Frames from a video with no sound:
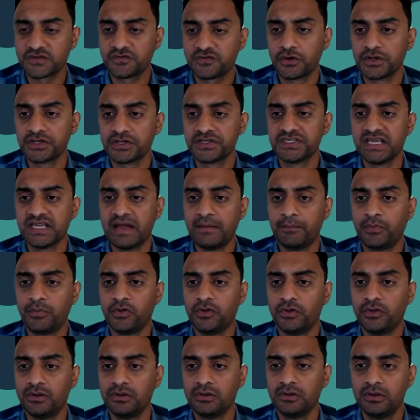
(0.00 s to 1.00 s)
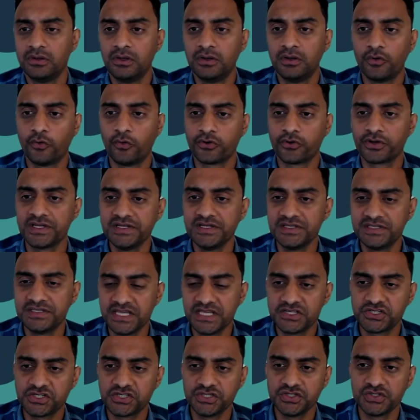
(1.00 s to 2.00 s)
For example,
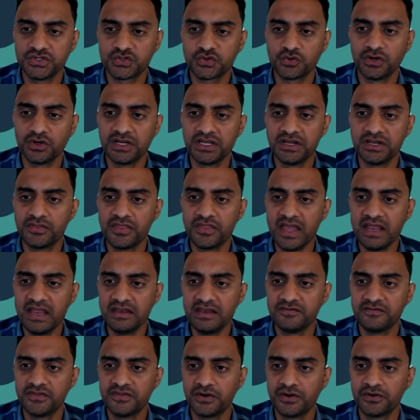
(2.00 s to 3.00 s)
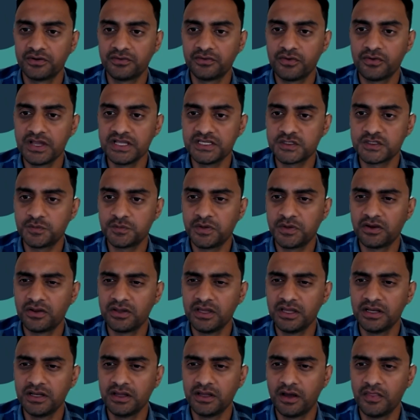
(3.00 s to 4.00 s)
organizations who are near the end of their grace
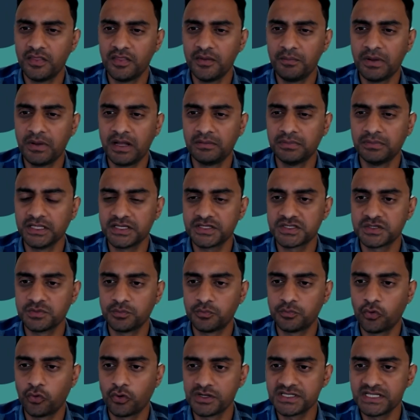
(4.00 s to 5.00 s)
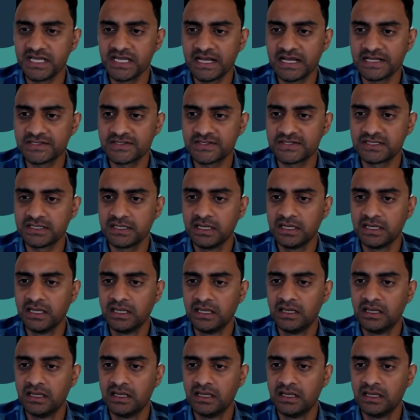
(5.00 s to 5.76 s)
period on the public support test,